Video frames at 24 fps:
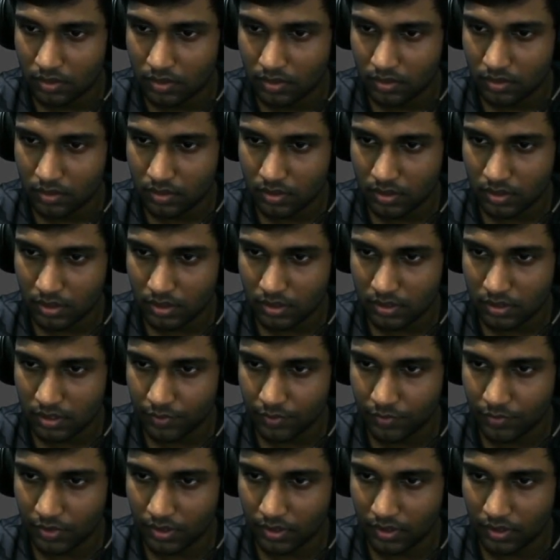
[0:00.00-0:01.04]
select the same
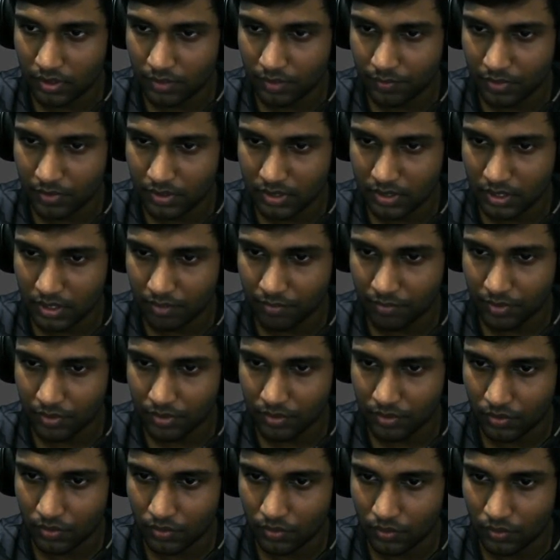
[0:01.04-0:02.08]
material, press the number
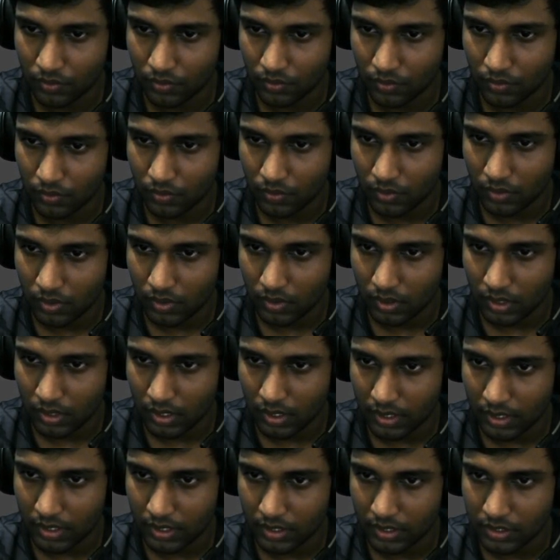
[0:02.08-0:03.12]
2,
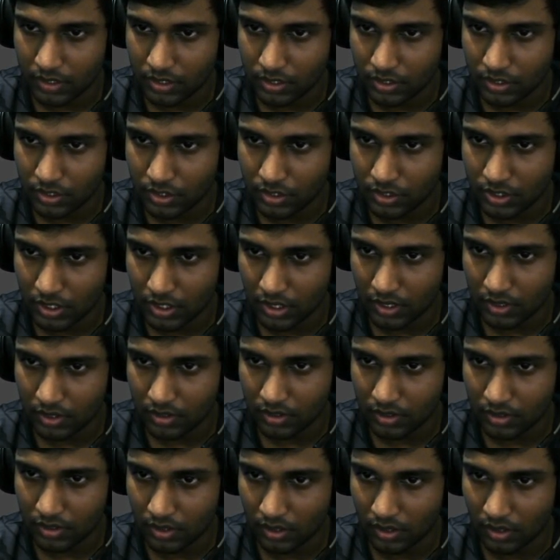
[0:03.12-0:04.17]
and change
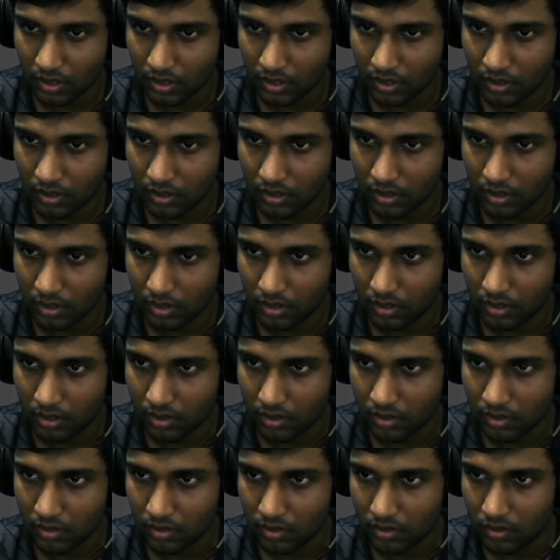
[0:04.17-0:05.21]
the color.
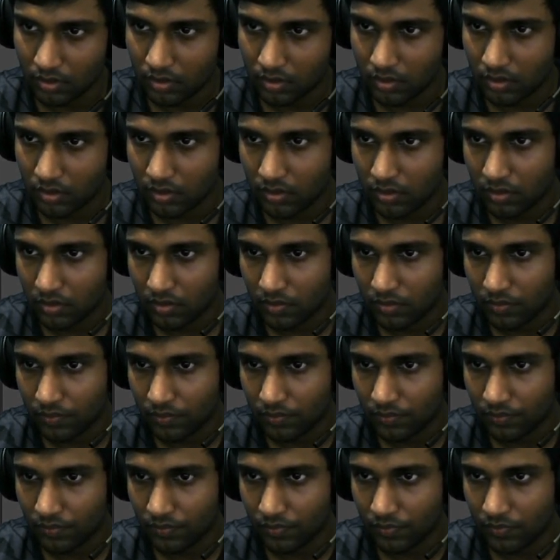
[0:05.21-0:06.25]

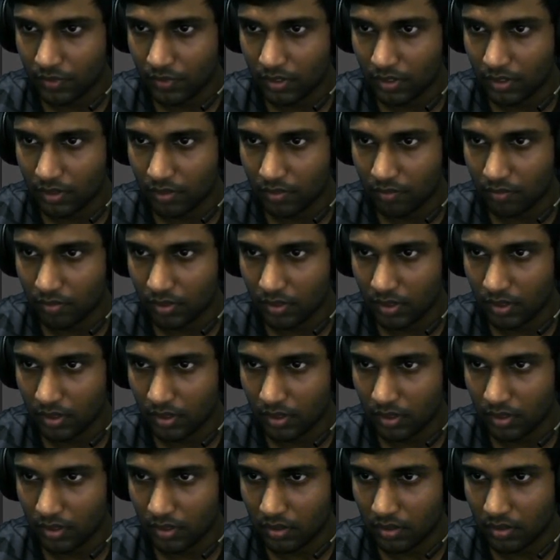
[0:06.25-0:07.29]

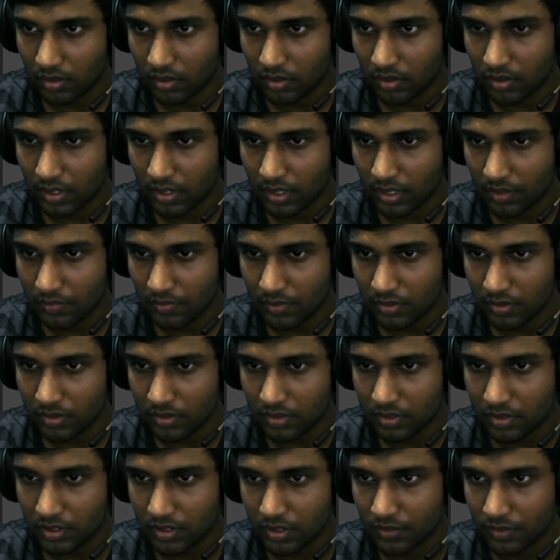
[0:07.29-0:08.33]
Maybe yeah, this looks
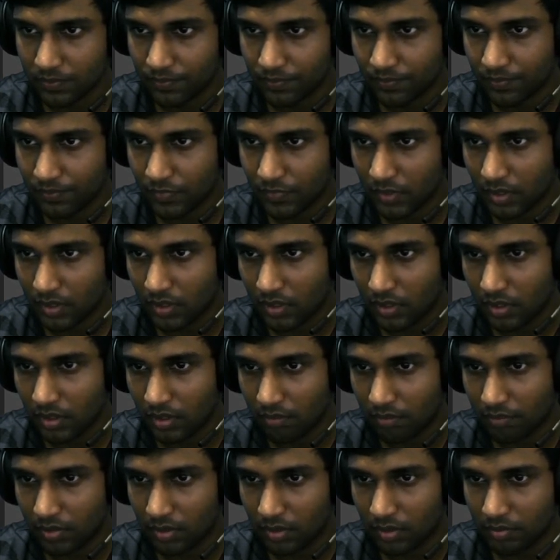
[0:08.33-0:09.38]
good. A
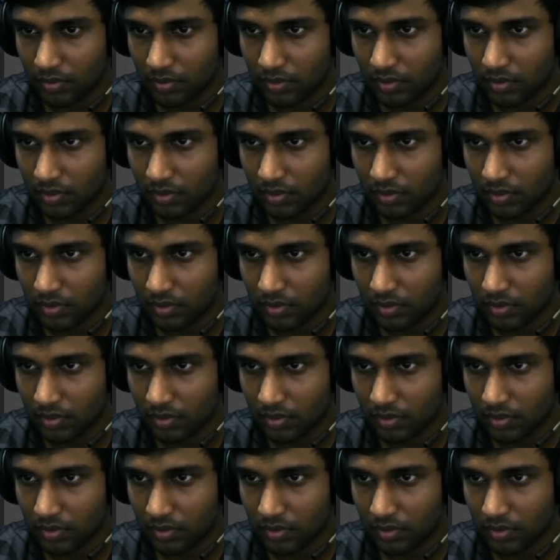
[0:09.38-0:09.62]
purplish